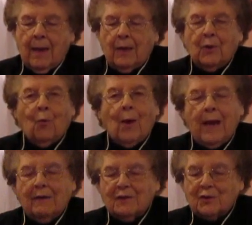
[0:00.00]
in the
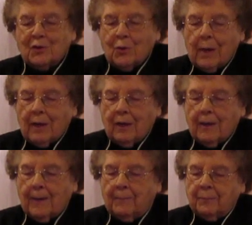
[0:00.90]
way of his doing
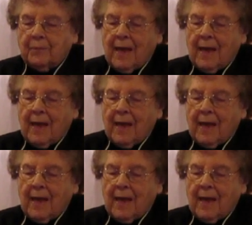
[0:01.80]
good.